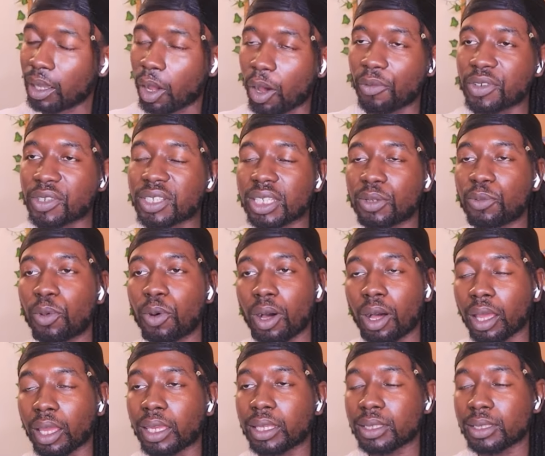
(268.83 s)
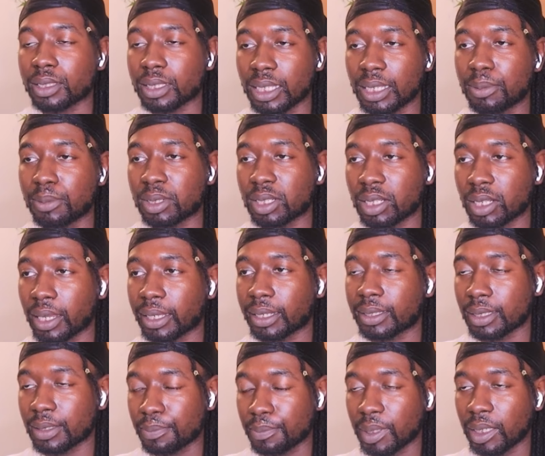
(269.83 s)
Obviously, what it seems like
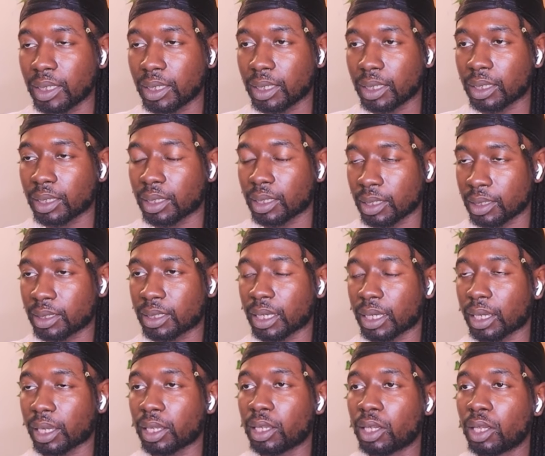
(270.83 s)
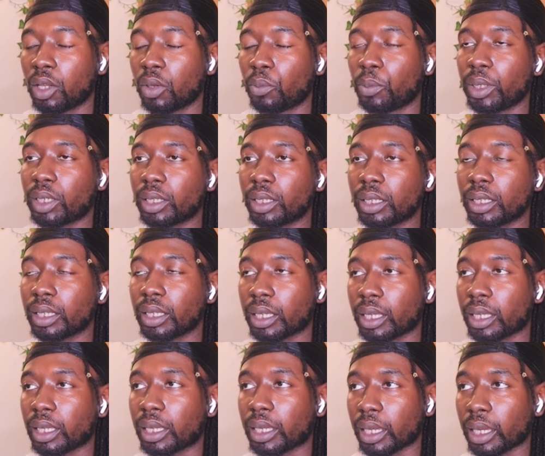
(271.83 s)
to me is that we're gonna
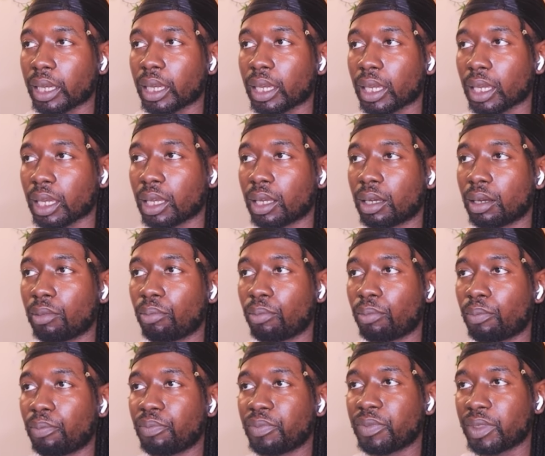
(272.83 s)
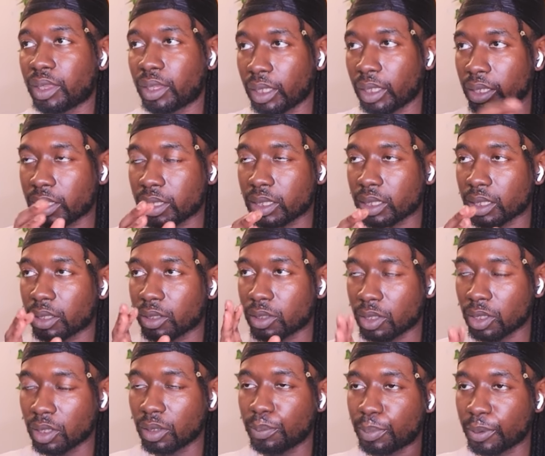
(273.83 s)
get this
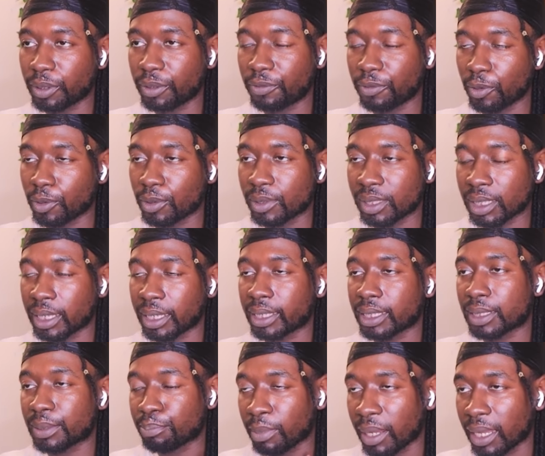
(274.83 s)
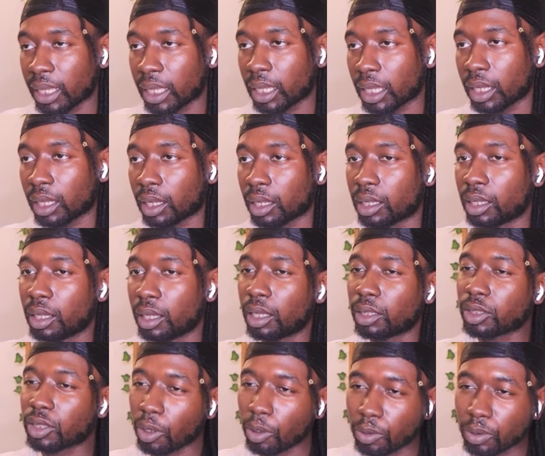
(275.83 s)
Two Blue Vortex manga
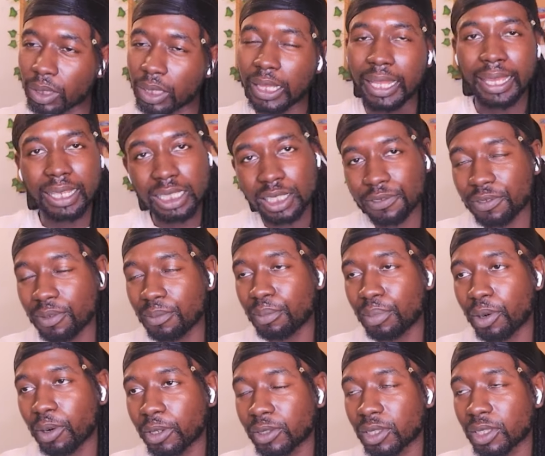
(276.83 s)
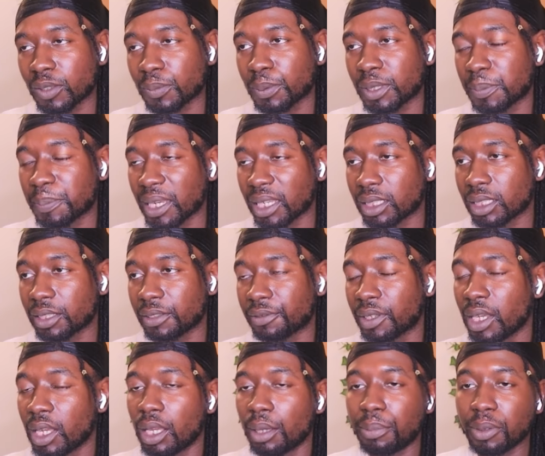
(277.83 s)
told less from Boruto's perspective,
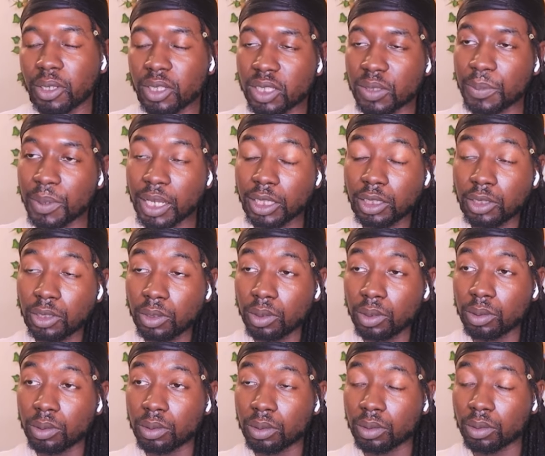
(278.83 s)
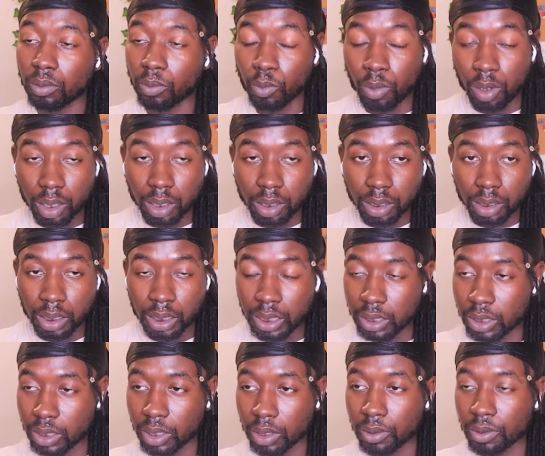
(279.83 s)
because my dude, one,
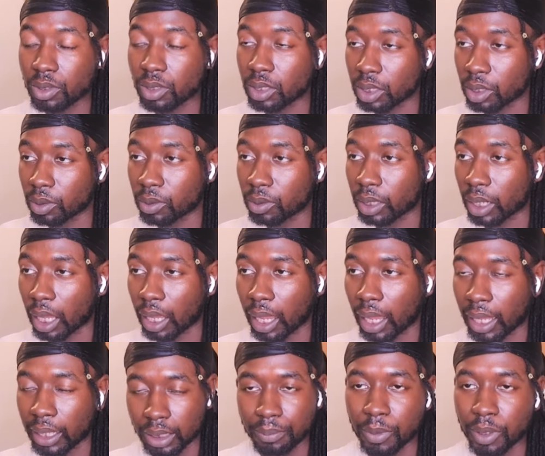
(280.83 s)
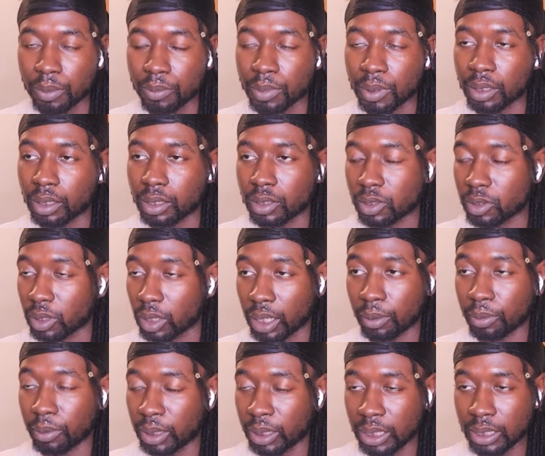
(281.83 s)
he's so skilled at the moment. It's not
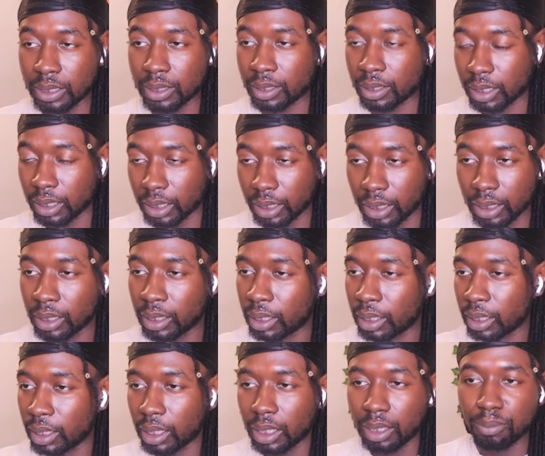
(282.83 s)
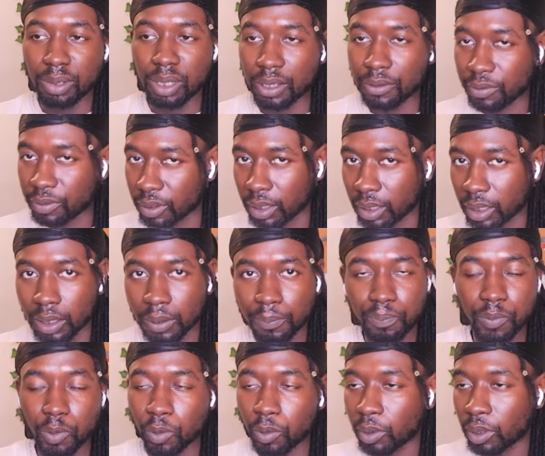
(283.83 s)
like we need to see him level
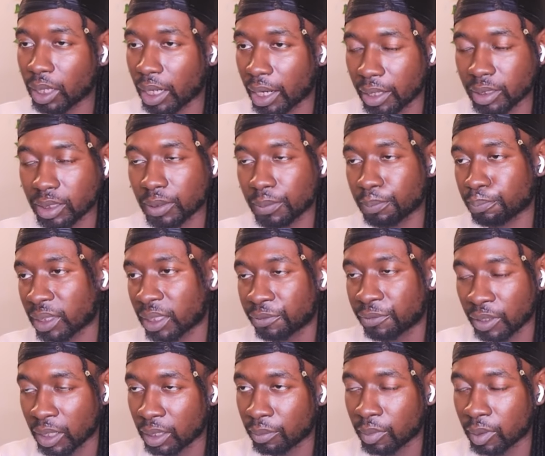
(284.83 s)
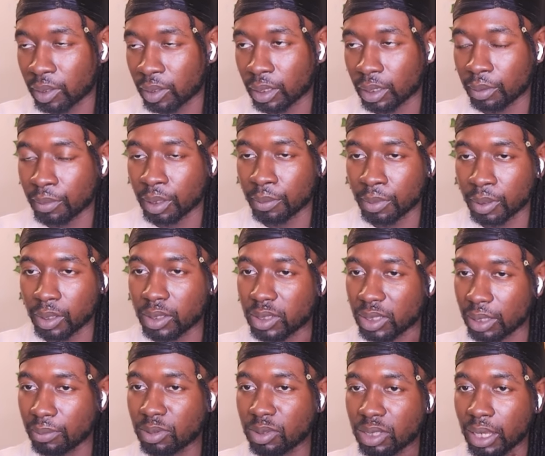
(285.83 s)
up or character development at the moment. It
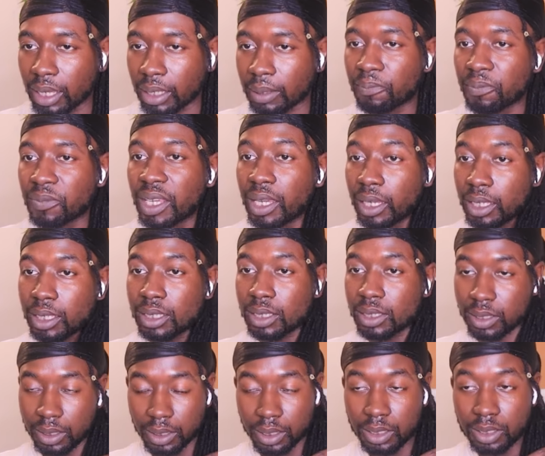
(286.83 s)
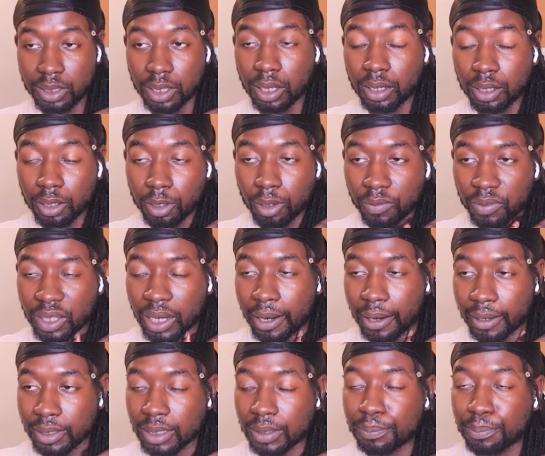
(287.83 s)
seems like he's done a lot of
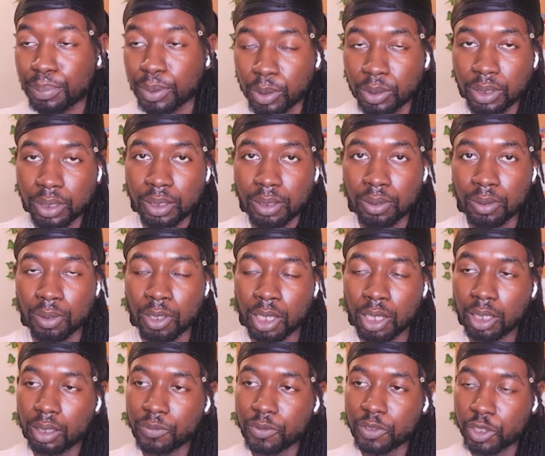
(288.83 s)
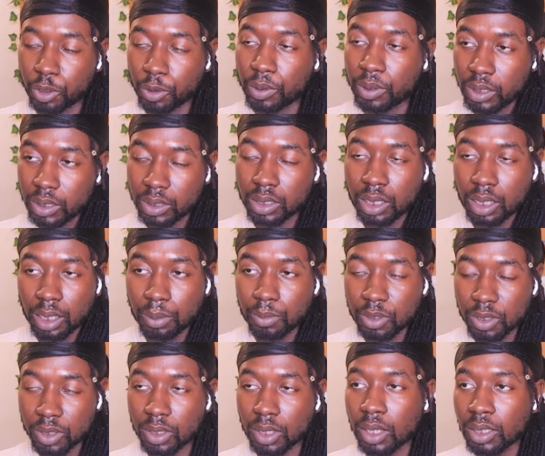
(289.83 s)
character building during his time
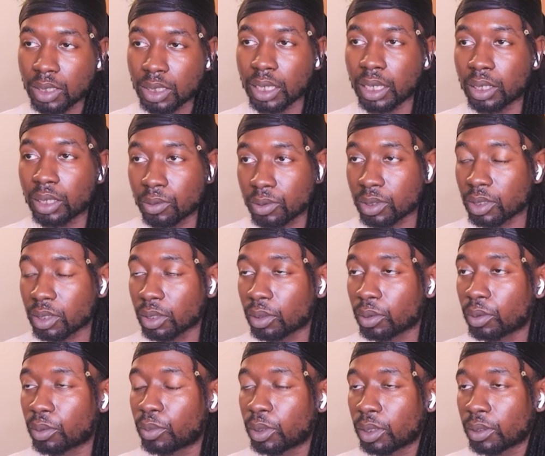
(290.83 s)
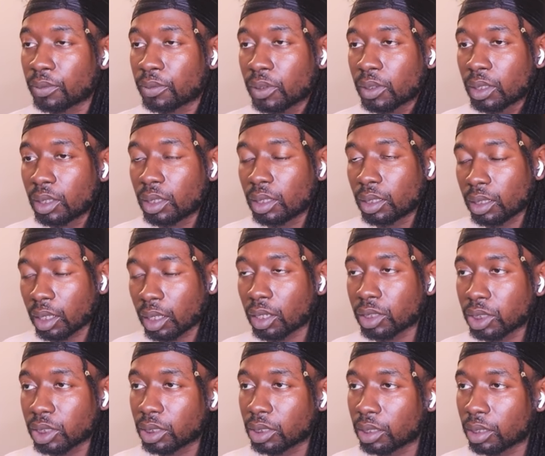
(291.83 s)
with Sasuke and also with
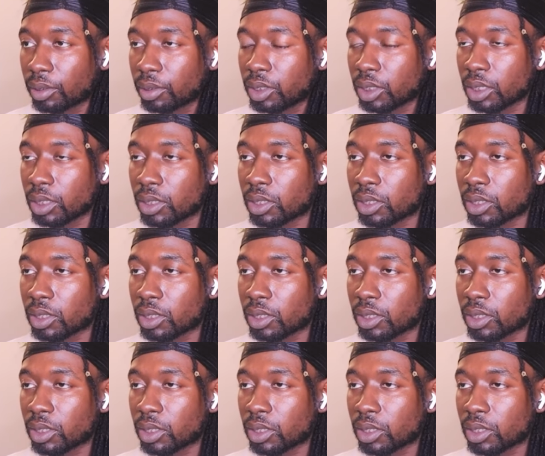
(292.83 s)
Kashin Koji.